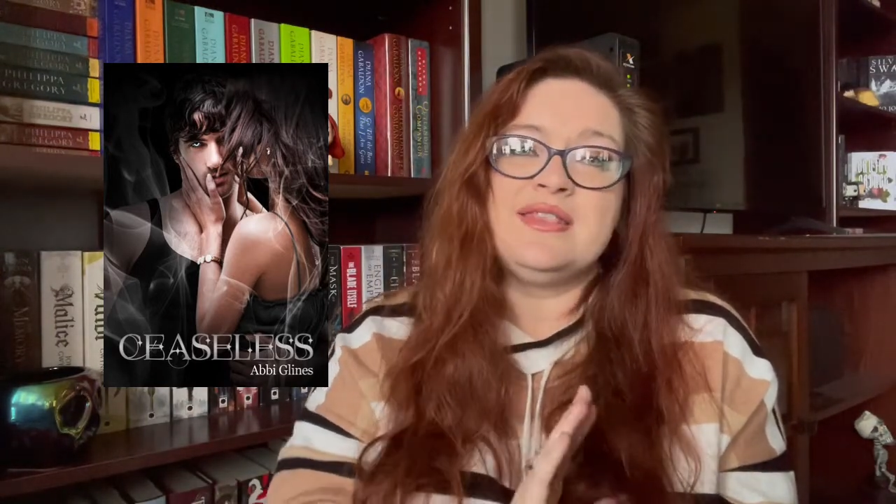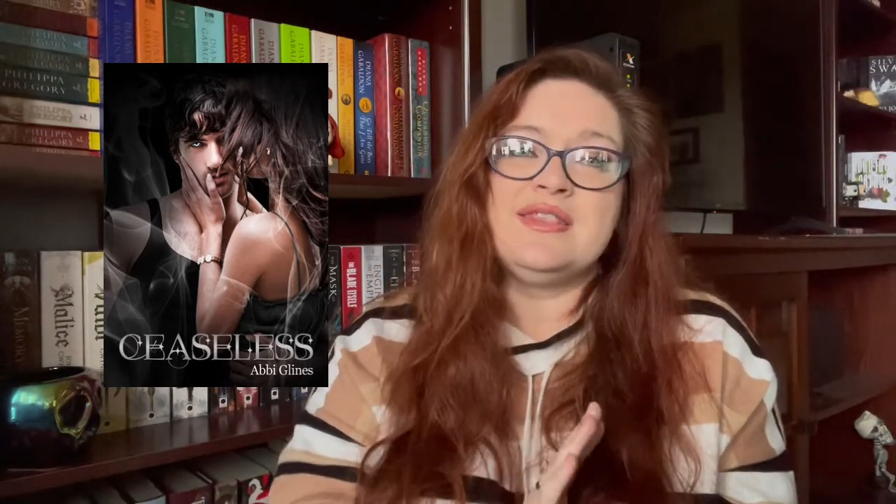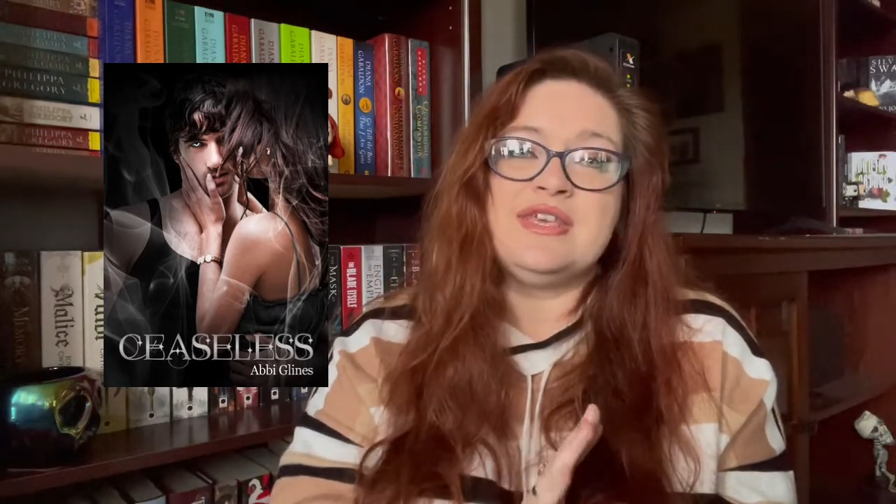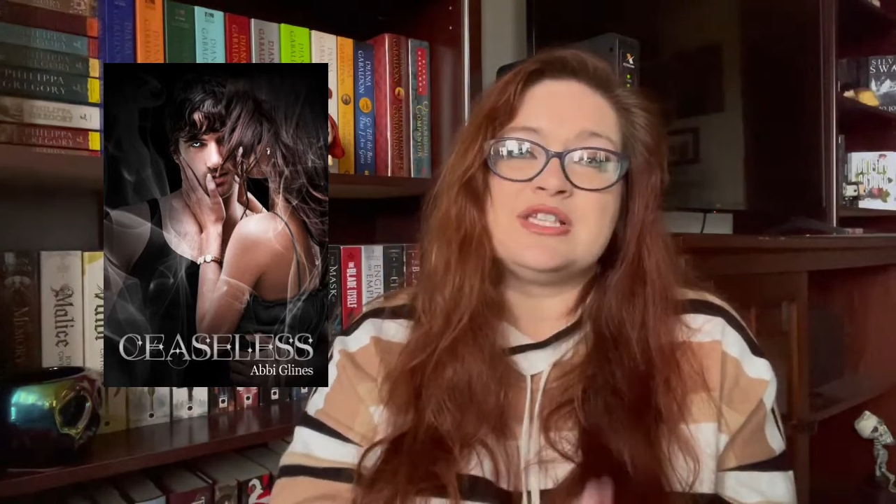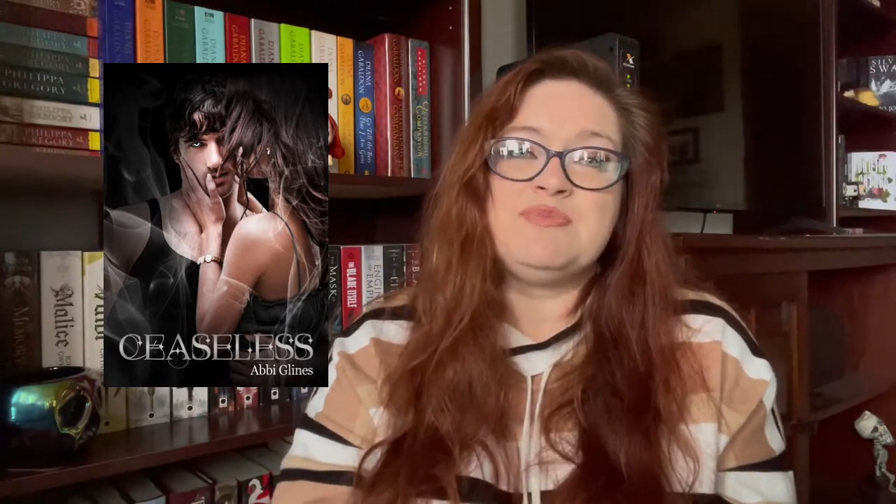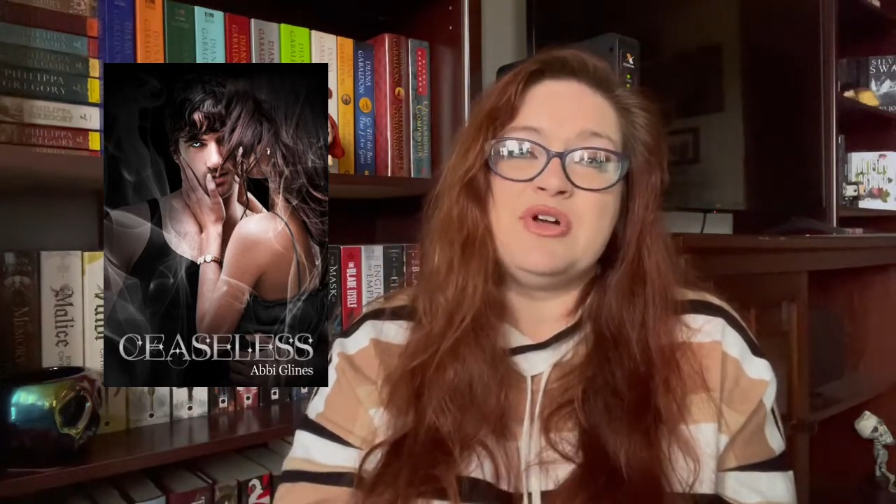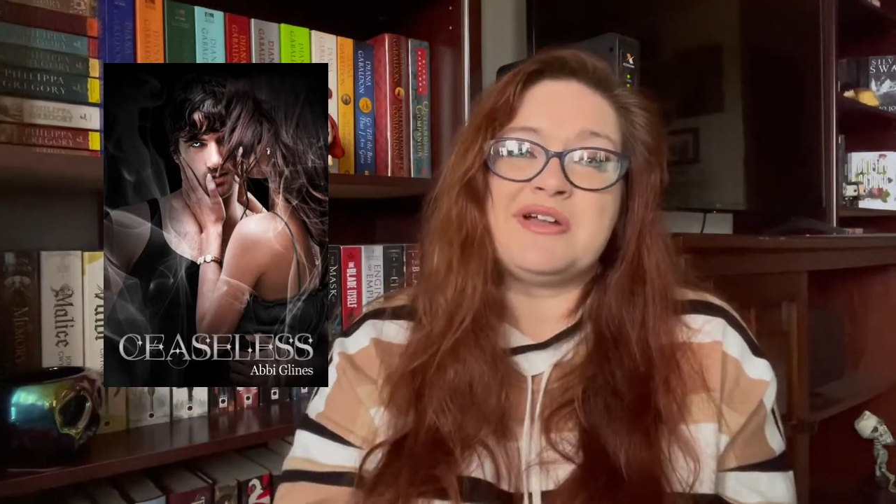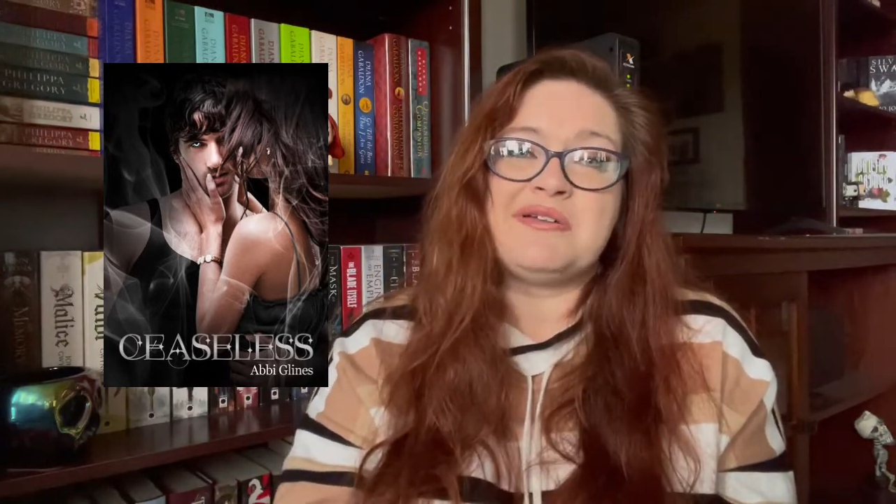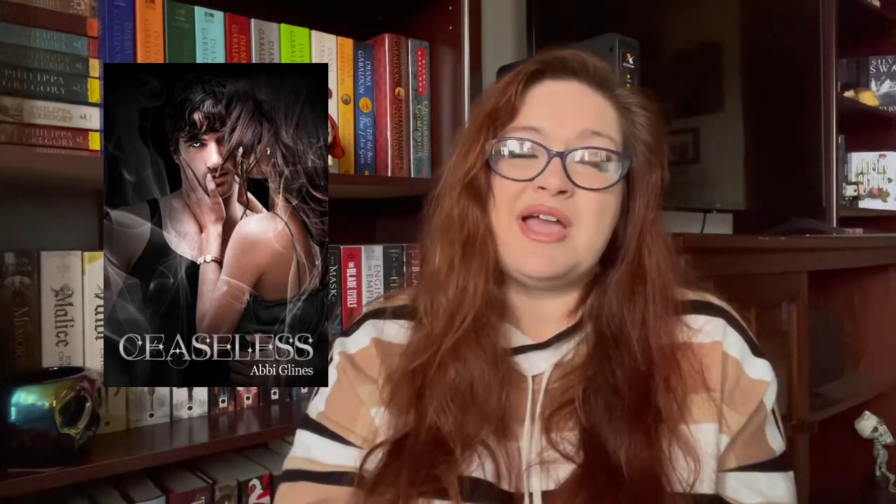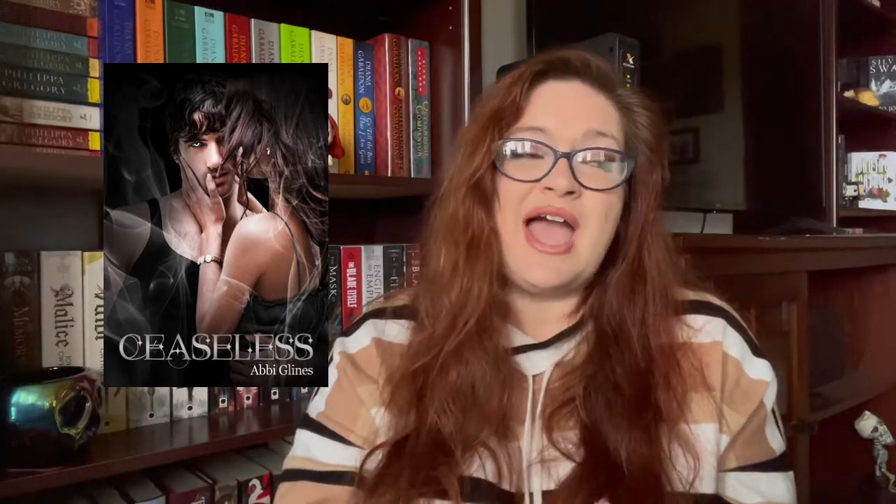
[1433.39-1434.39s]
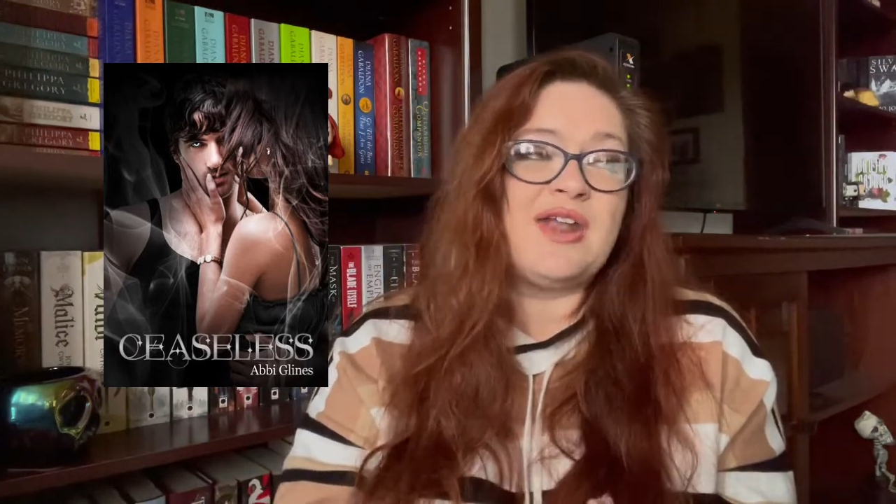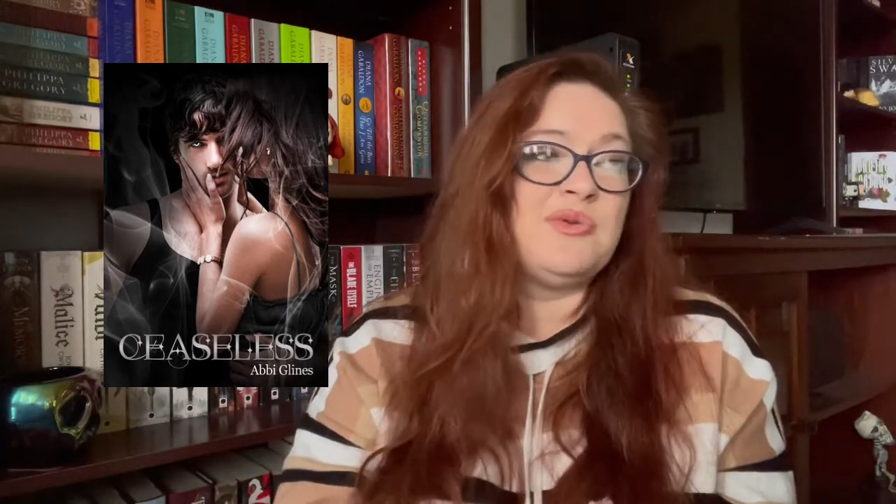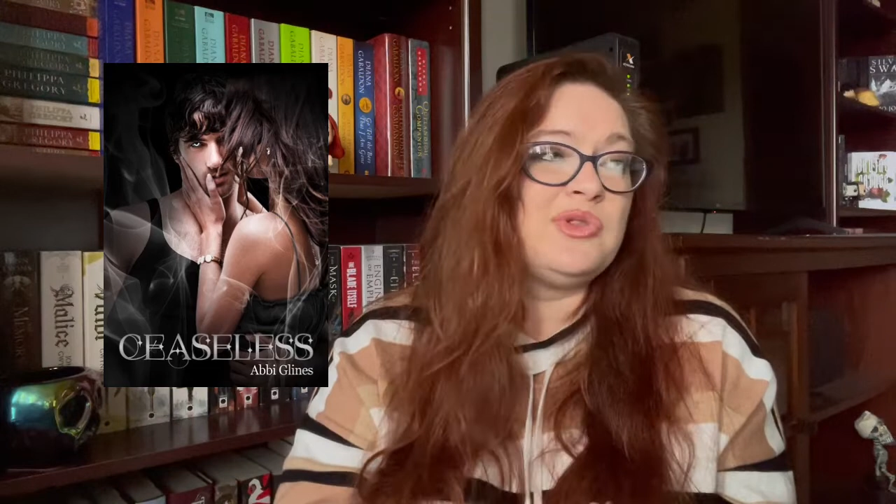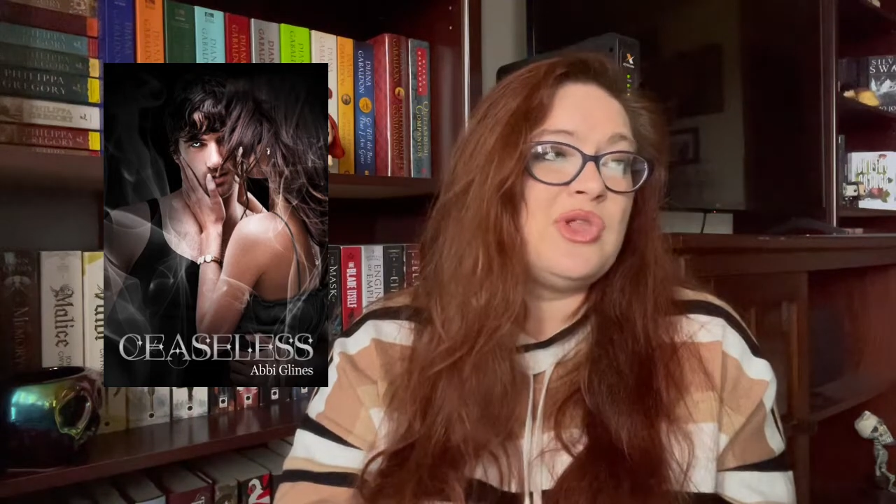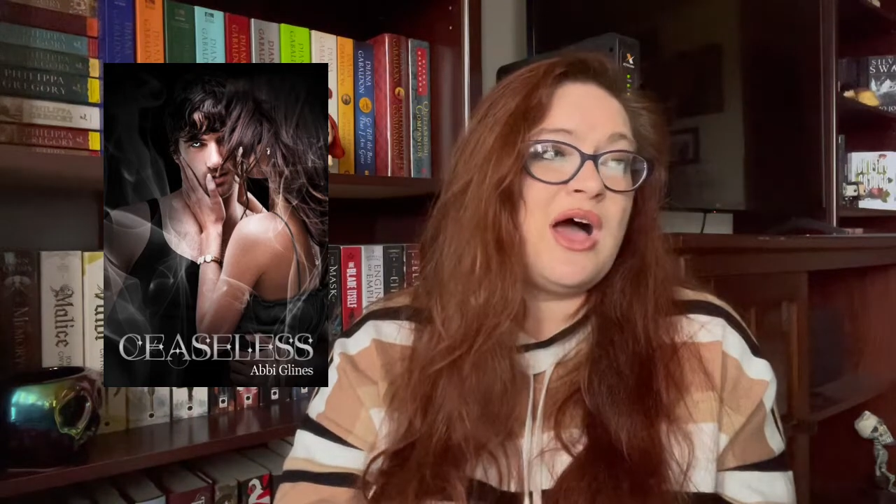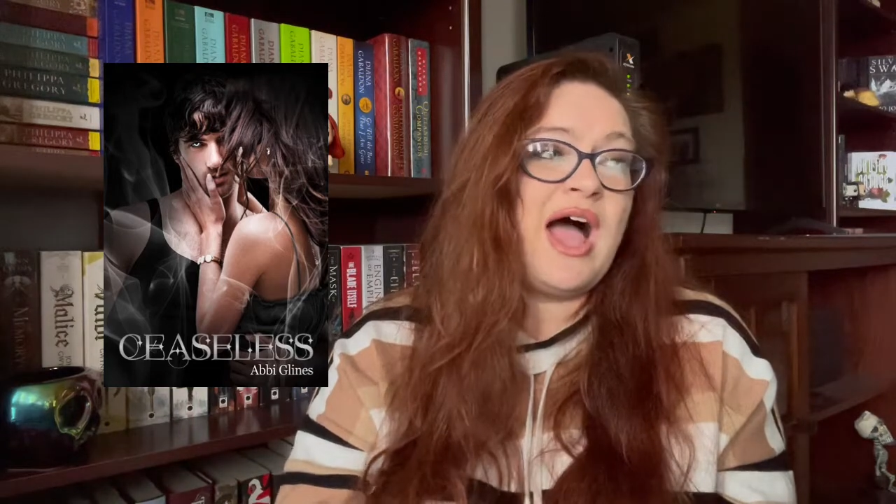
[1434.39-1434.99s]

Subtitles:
this book had a lot.